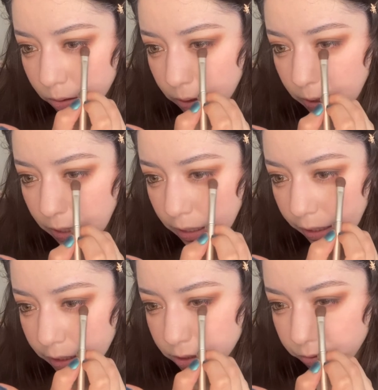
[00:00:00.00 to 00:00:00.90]
Kind of like
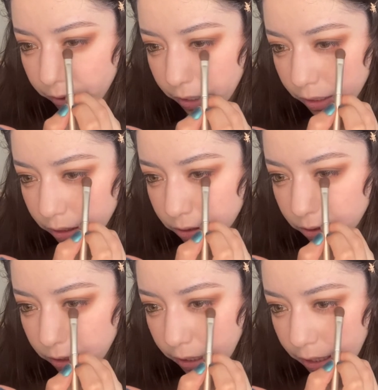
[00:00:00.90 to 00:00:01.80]
it's fading into
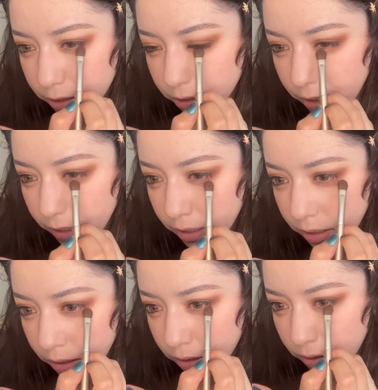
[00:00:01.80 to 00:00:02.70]
the lash line.
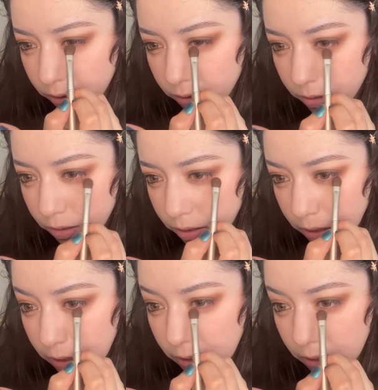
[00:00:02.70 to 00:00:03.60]

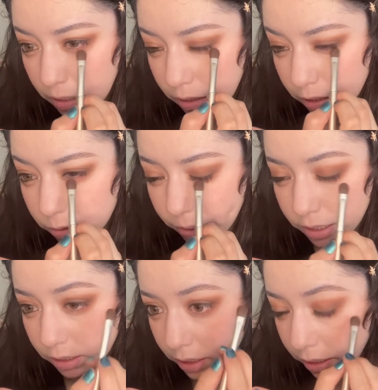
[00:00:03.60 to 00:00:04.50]
And this way it's
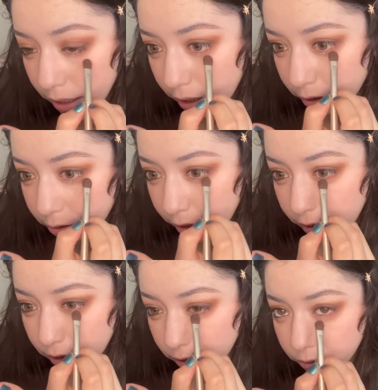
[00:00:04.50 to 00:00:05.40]
going to kind of create
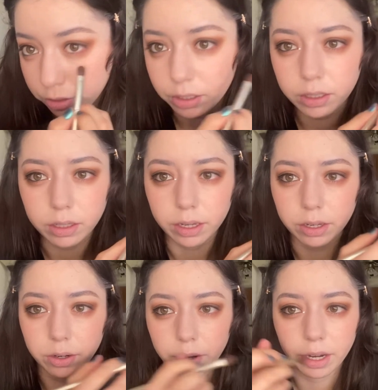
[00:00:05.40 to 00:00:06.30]
the illusion that you're
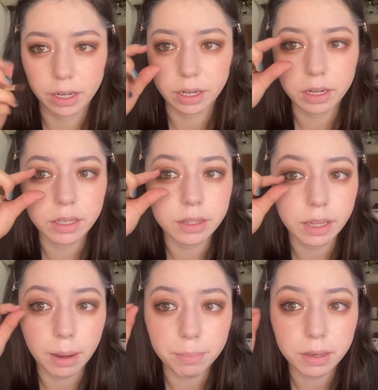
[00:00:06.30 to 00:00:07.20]
creating
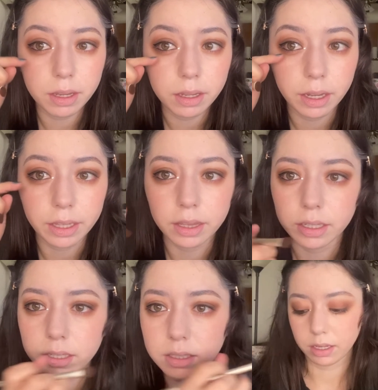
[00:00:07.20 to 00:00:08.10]
depth, like this.
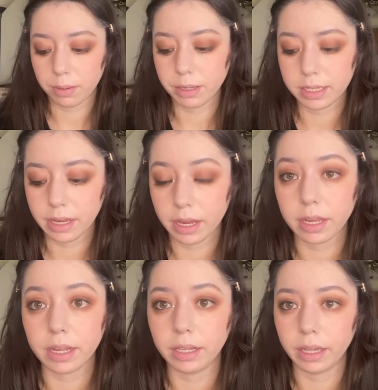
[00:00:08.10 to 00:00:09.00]
I'm going to take
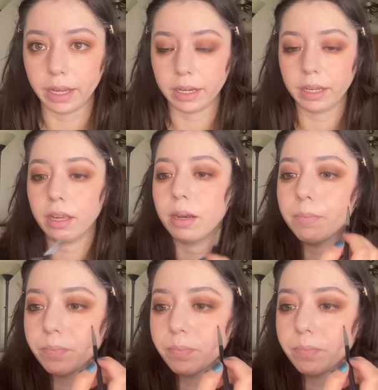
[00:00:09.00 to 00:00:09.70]
Clan again.